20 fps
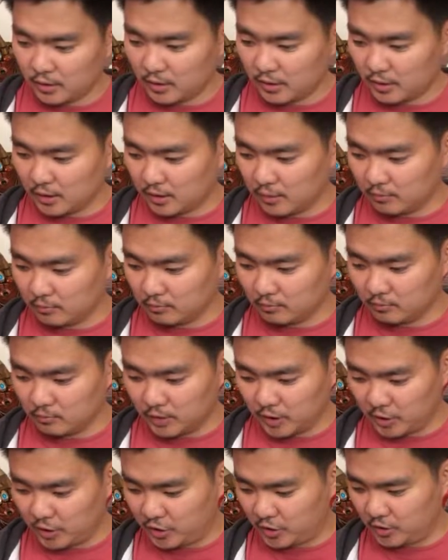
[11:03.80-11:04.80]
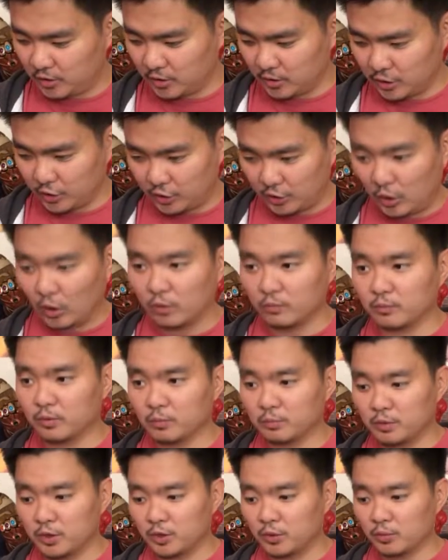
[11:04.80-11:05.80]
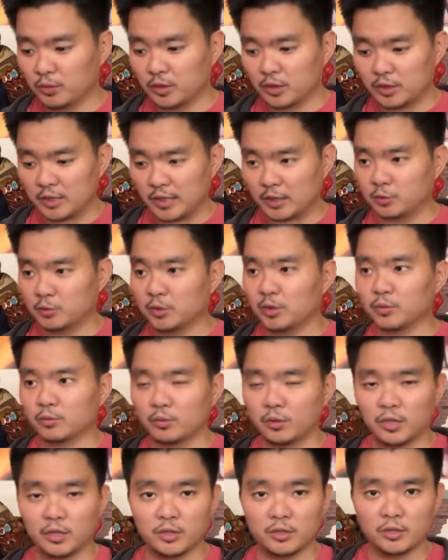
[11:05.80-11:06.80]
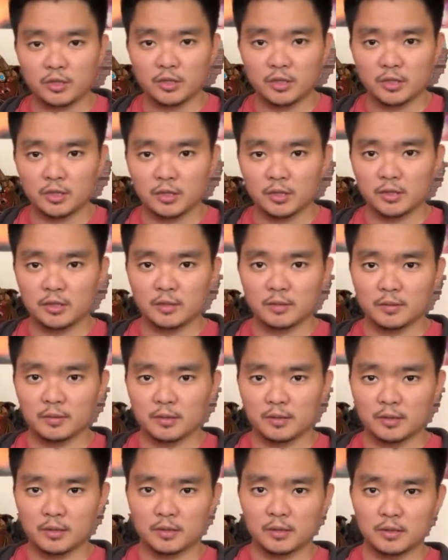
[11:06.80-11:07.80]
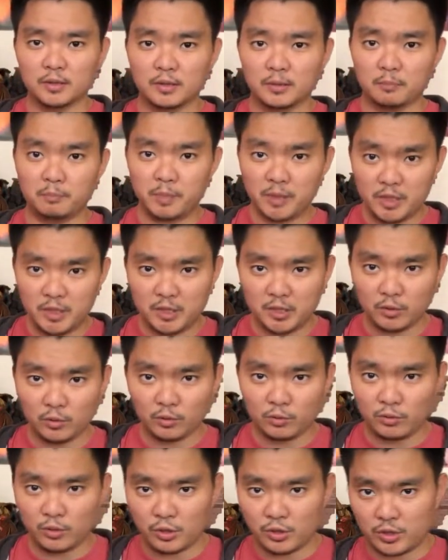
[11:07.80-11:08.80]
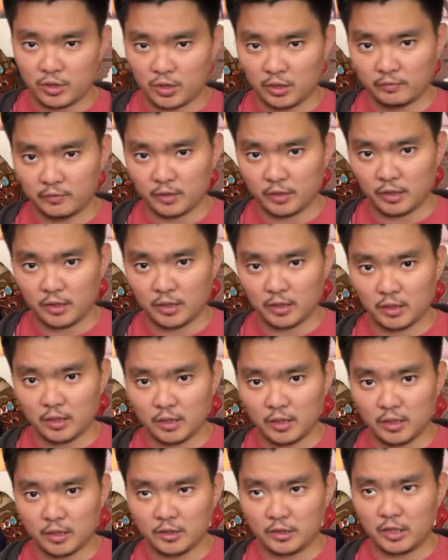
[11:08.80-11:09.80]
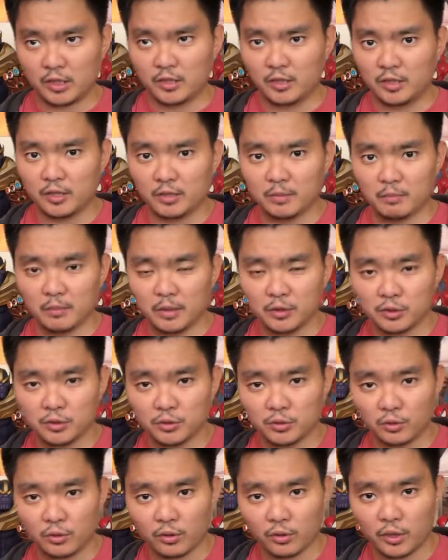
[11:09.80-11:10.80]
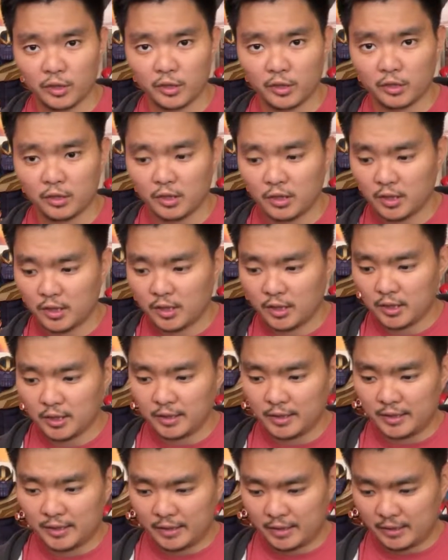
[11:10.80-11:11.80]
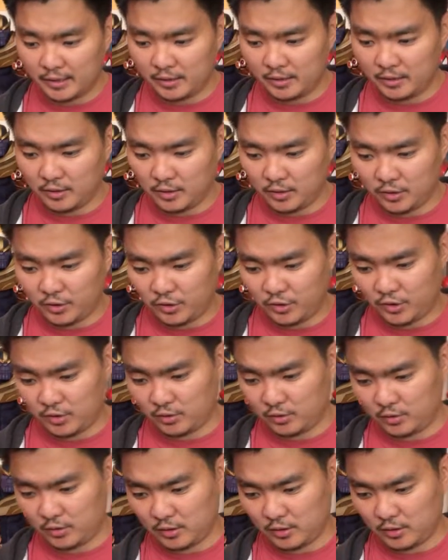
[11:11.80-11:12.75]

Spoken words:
the sculpt of this one is actually really good. The piece also itself, as I think I mentioned earlier, that it's